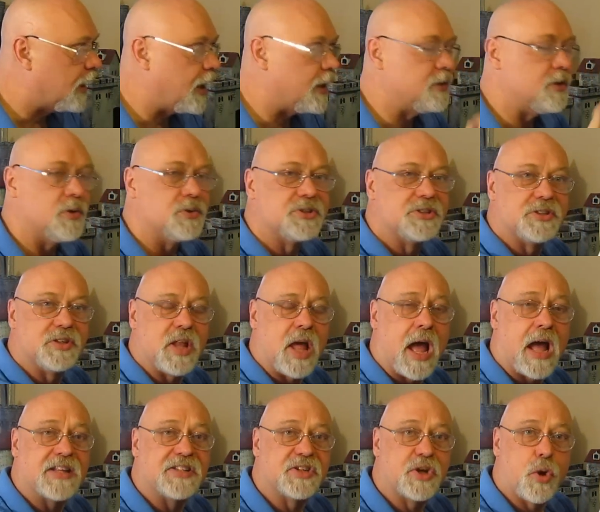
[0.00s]
and those
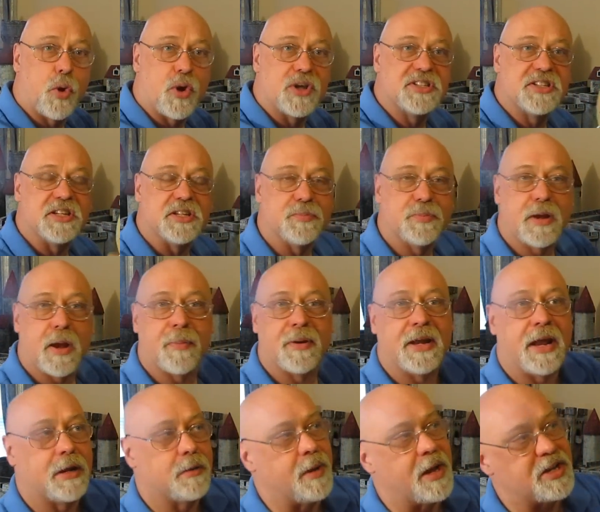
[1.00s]
slots cause it to become
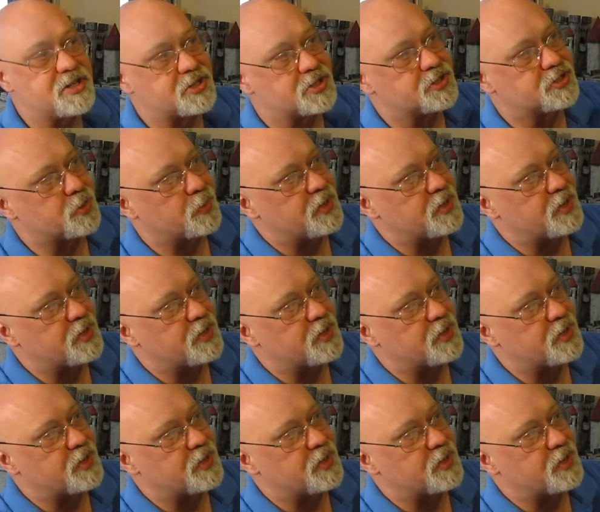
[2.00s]
an animation.